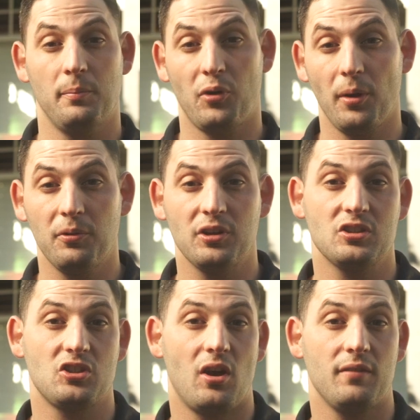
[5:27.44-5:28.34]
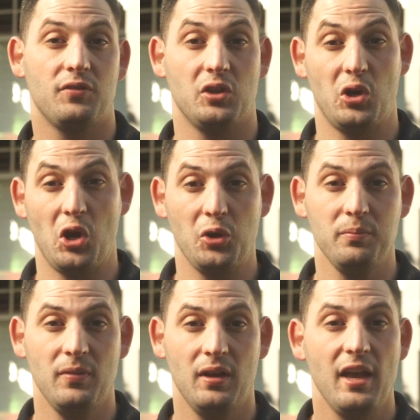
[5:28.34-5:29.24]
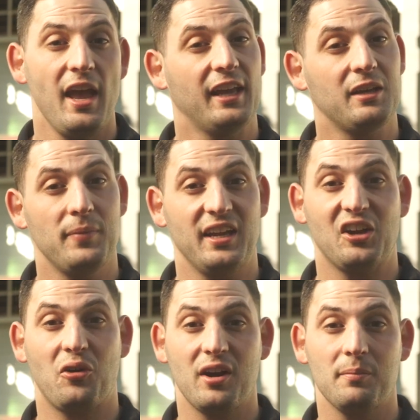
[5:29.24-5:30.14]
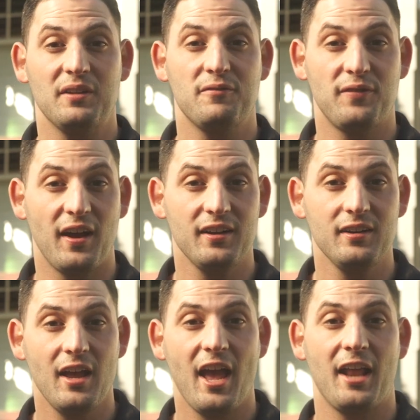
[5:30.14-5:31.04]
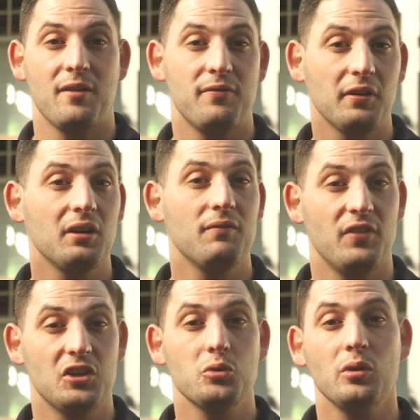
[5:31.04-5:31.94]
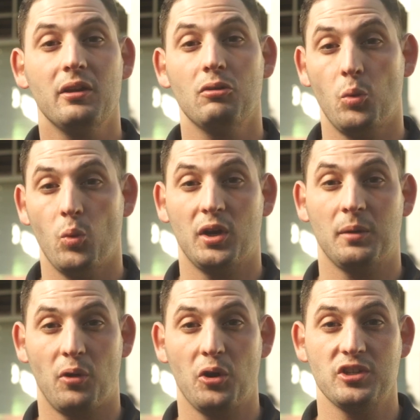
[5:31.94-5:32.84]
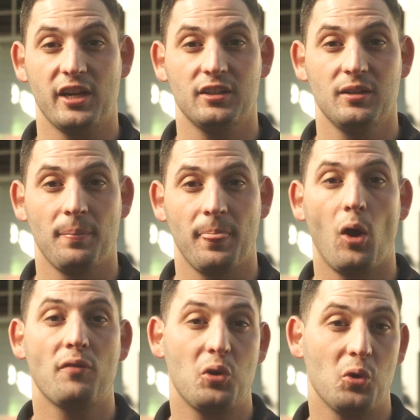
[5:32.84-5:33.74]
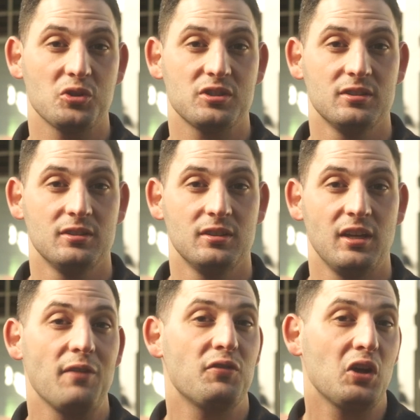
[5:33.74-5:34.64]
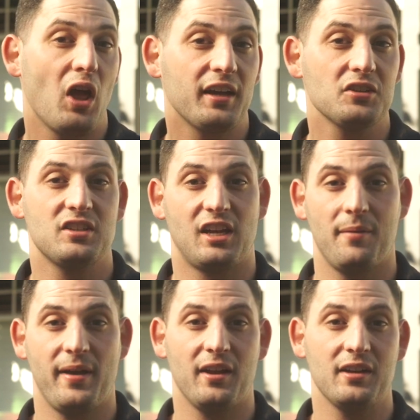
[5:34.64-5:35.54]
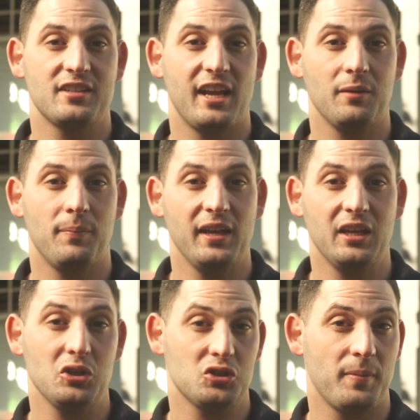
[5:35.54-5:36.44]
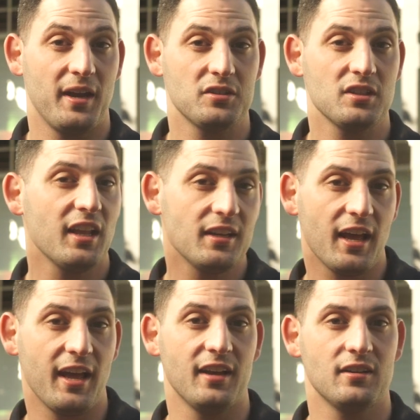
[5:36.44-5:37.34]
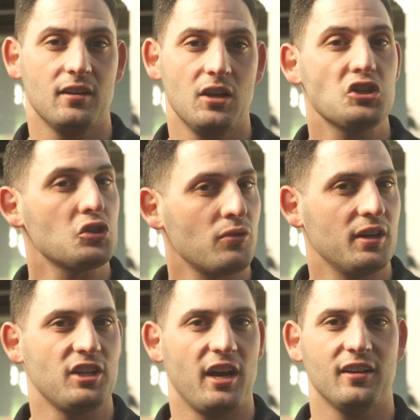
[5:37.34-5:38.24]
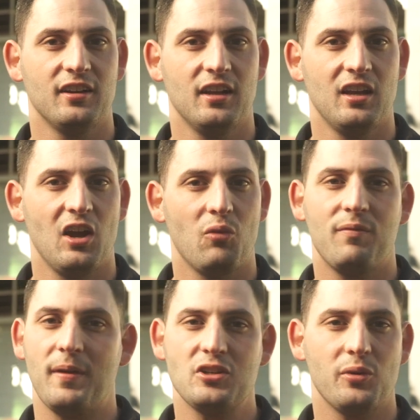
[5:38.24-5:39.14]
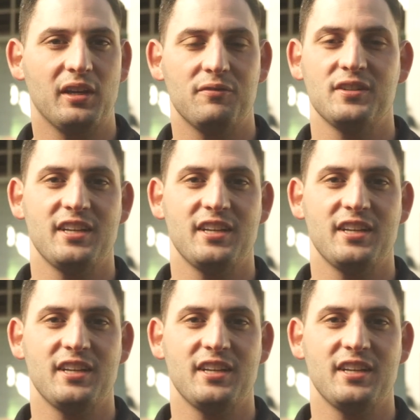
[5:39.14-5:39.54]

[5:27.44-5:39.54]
appropriate design for your home, it can be incredibly fun and a very visually rewarding project. Of course, if you'd like us to come out and take a peek at your space and lend a hand, just reach out. We've been doing it for